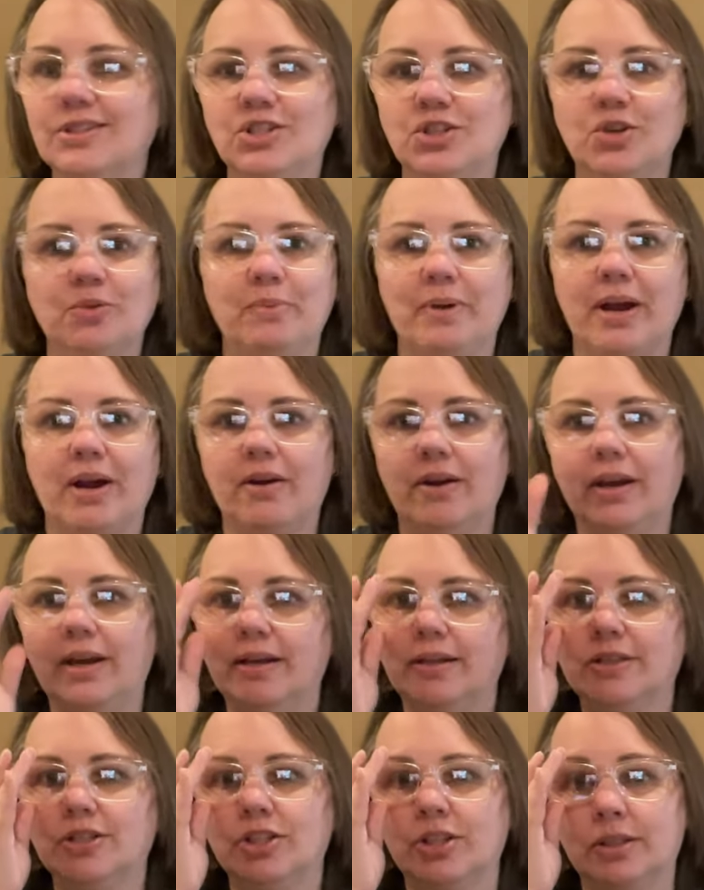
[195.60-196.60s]
Juneberry
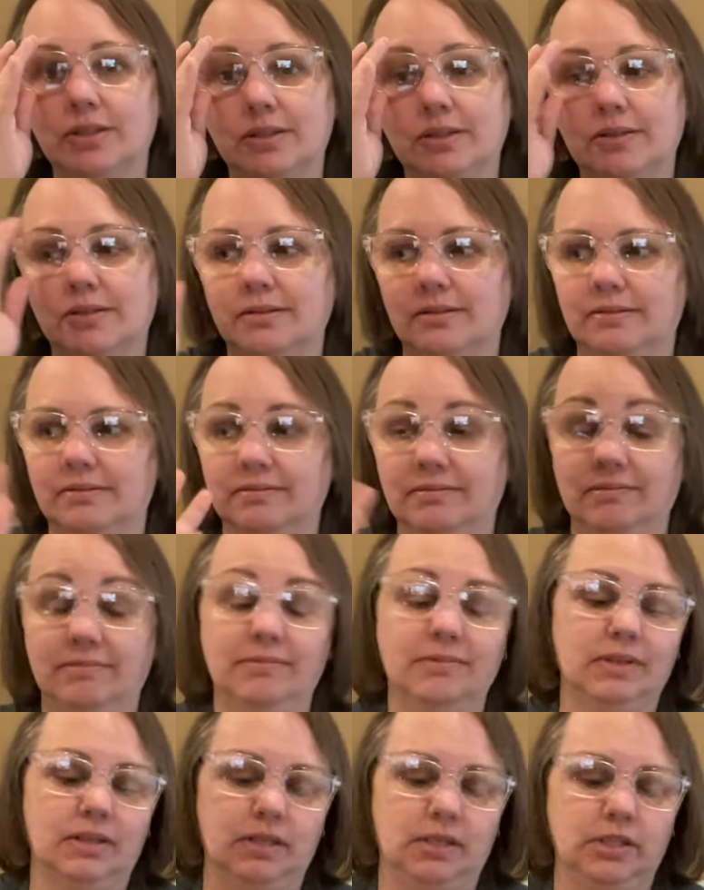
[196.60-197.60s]
is just,
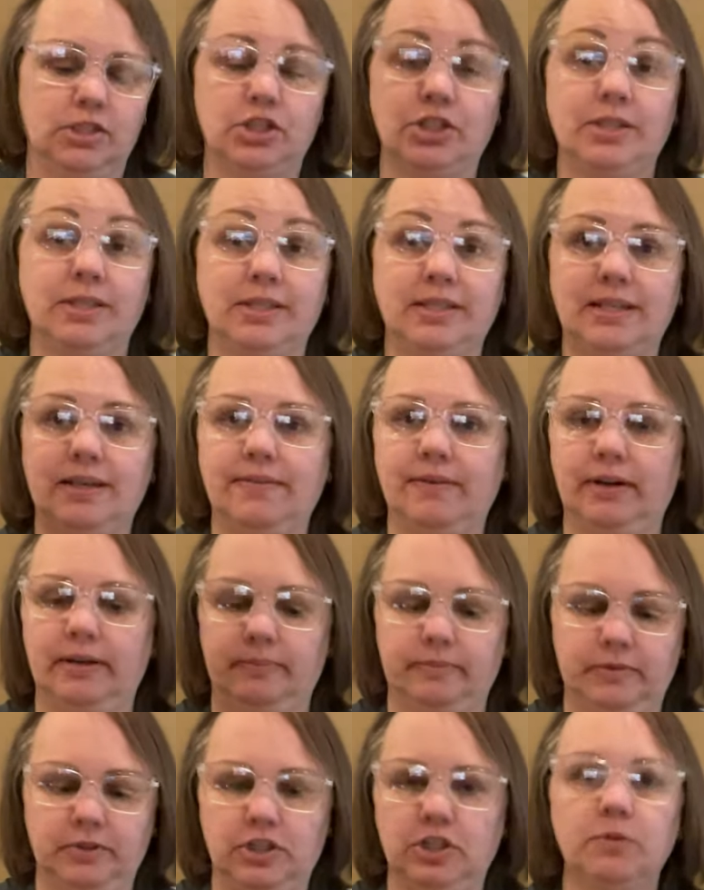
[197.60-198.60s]
she's a
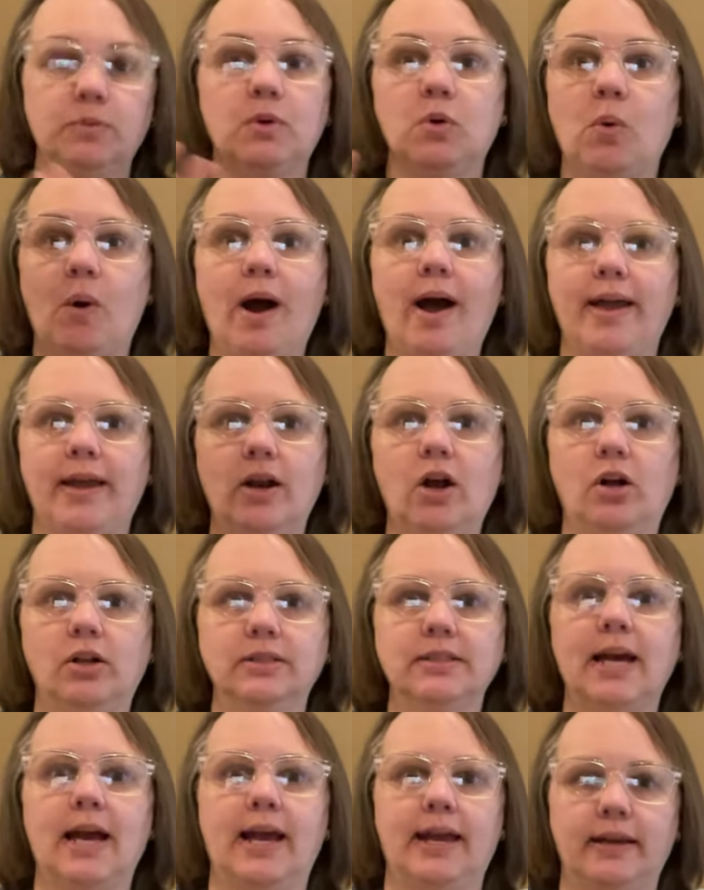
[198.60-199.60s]
diva. She's been quiet all
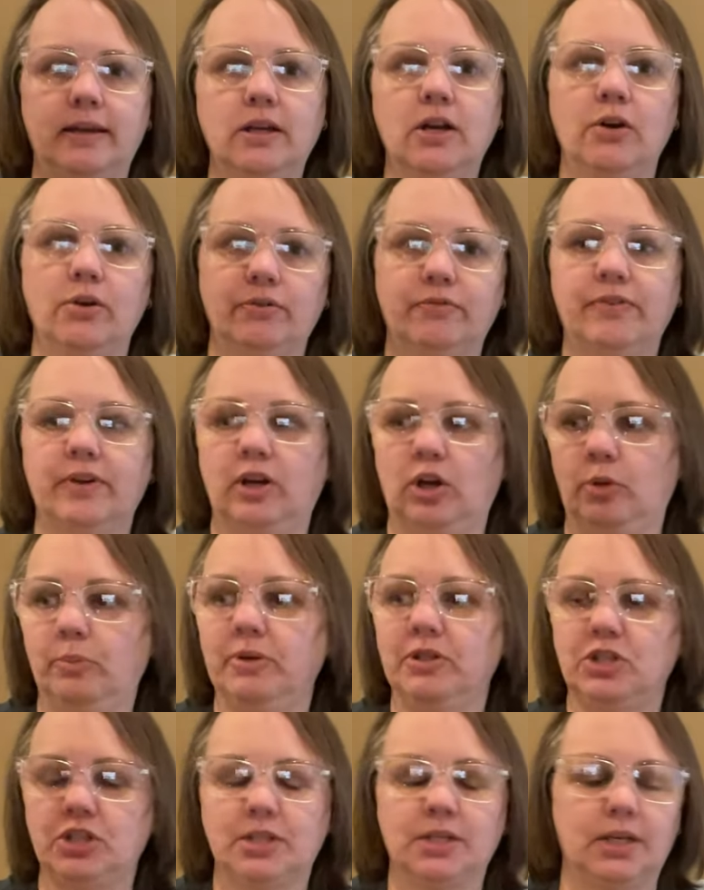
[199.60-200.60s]
day. Go to film
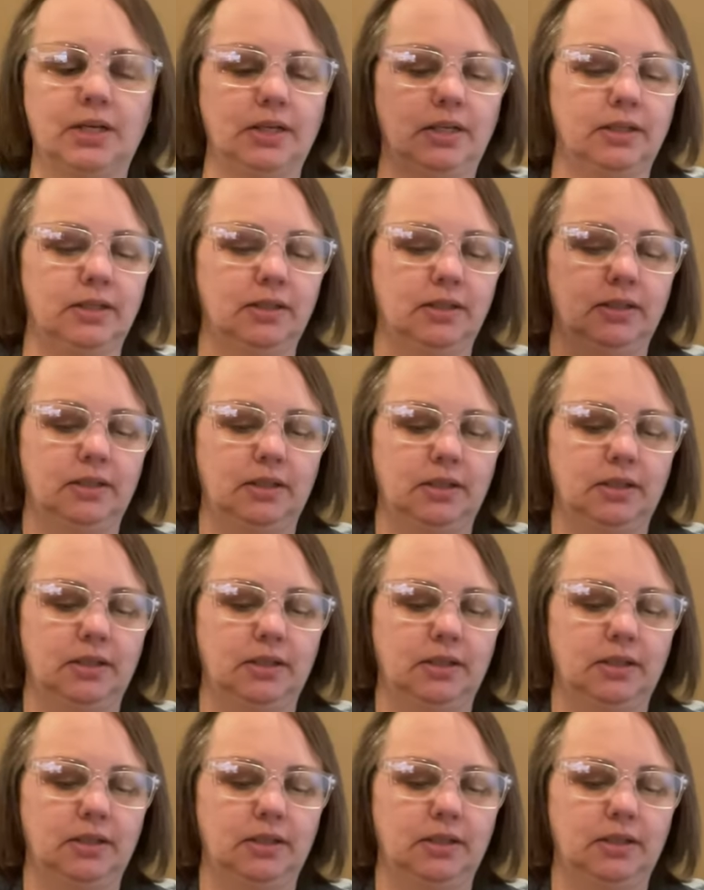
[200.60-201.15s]
and she's gonna